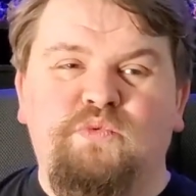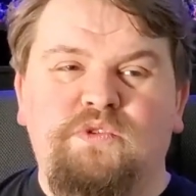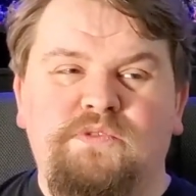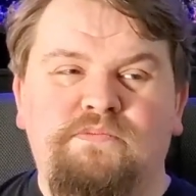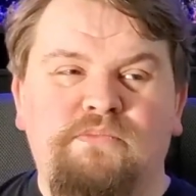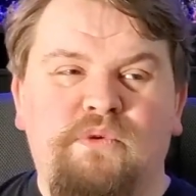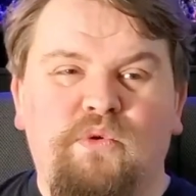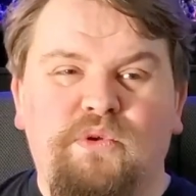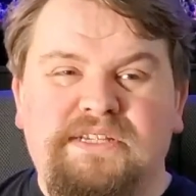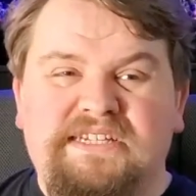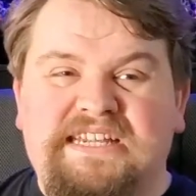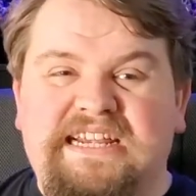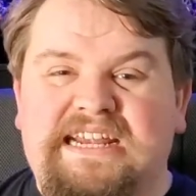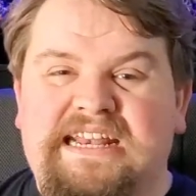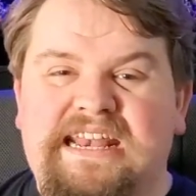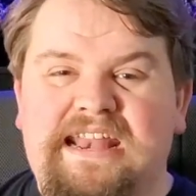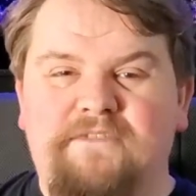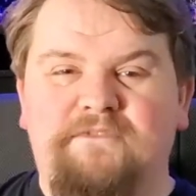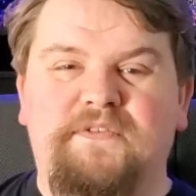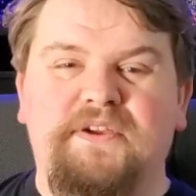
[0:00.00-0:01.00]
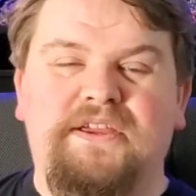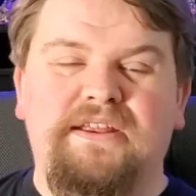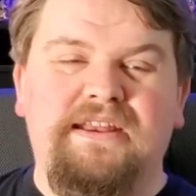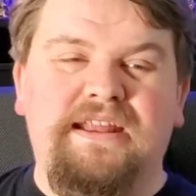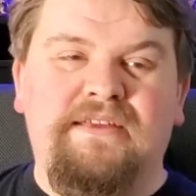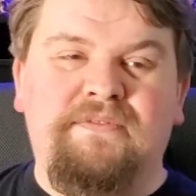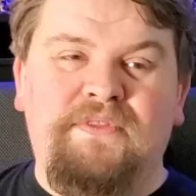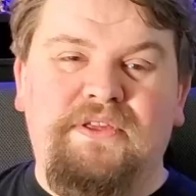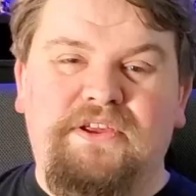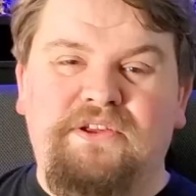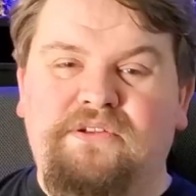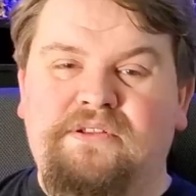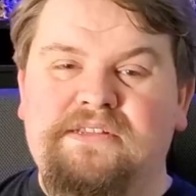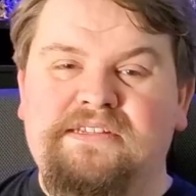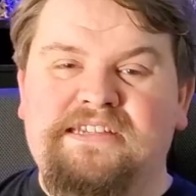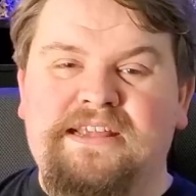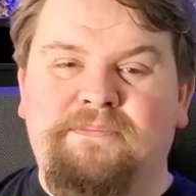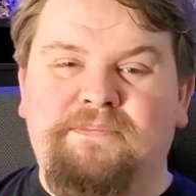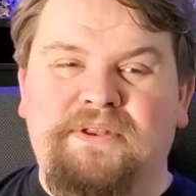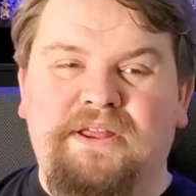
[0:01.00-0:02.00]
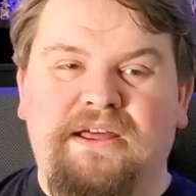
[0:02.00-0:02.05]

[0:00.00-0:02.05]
was more significant in the concept